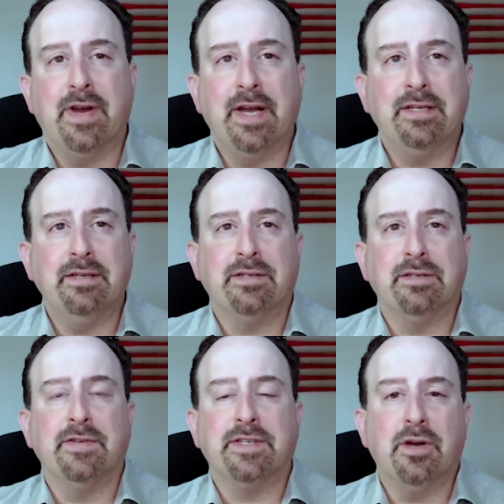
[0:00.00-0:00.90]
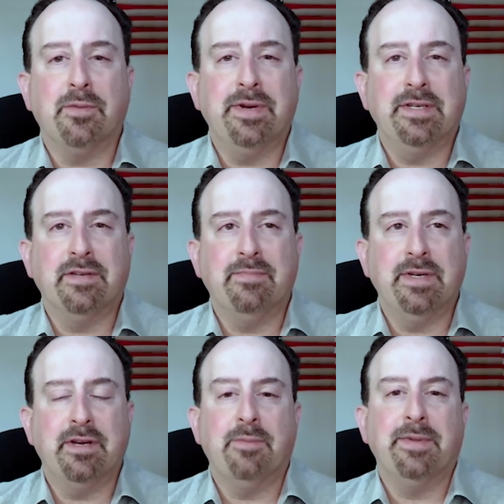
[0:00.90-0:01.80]
IT service companies have
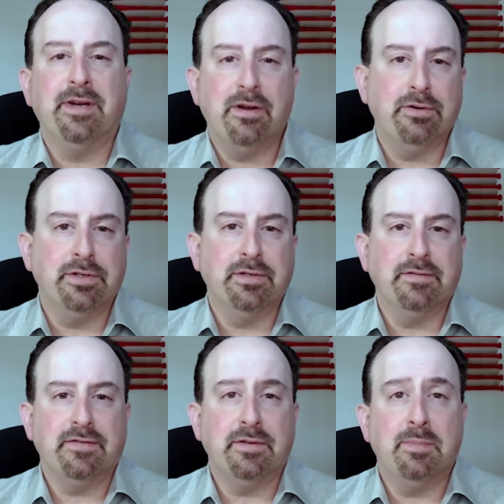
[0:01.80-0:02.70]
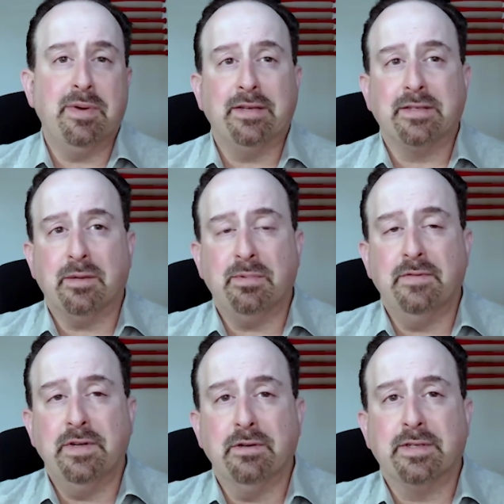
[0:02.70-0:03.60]
been coming to Cogent for the past couple
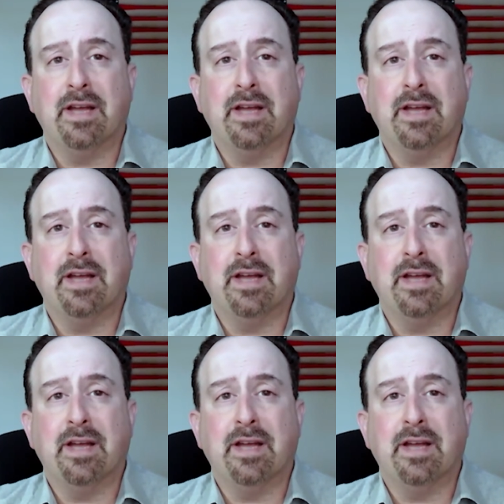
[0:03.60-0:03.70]
of years,